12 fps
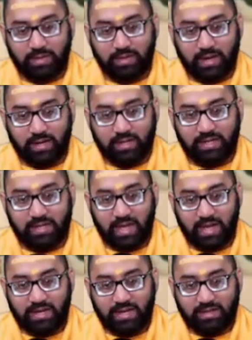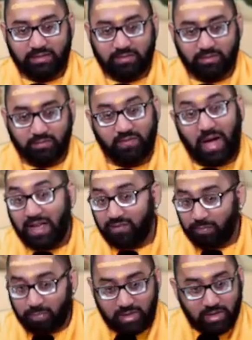then again at
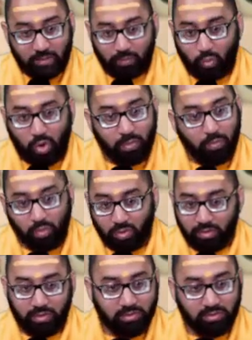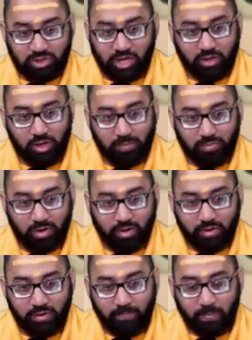5 p.m., one more checkup
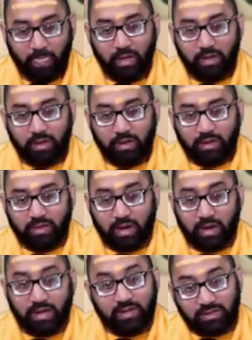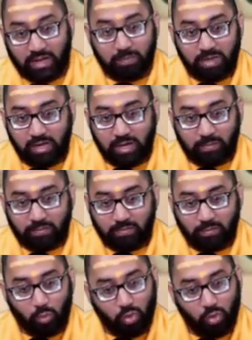on it, then again 10 p.m.,
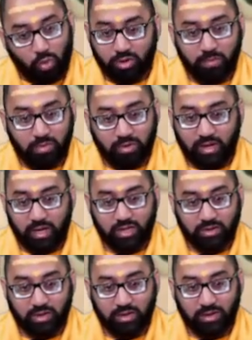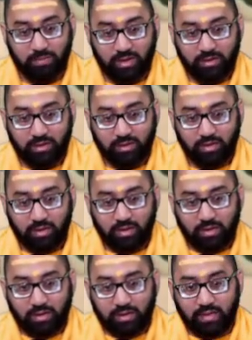one more communication that he'd make,
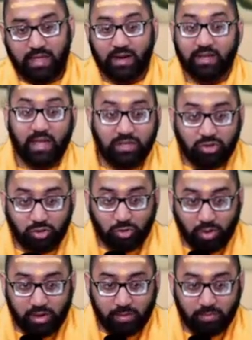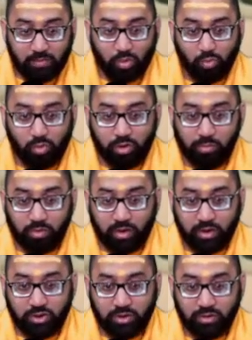then again 2 a.m., one more
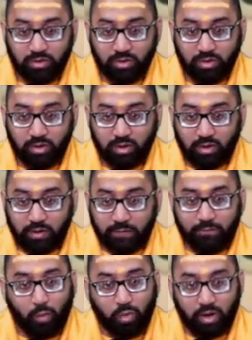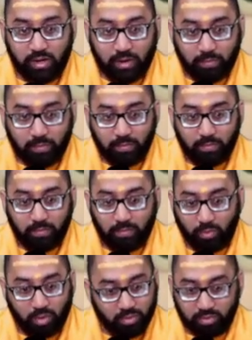communication, 4 a.m.,
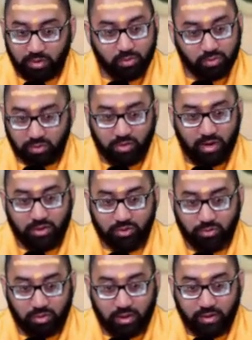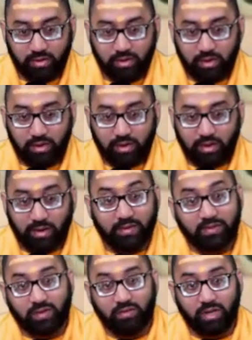one other thing was an international client, and then
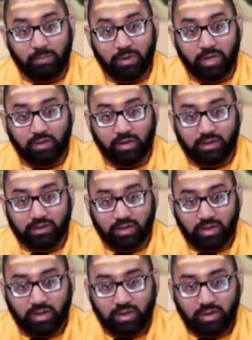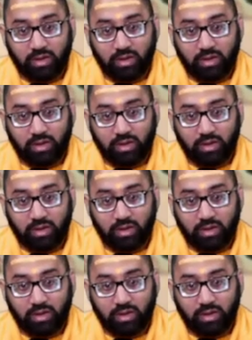7 a.m. again the next day.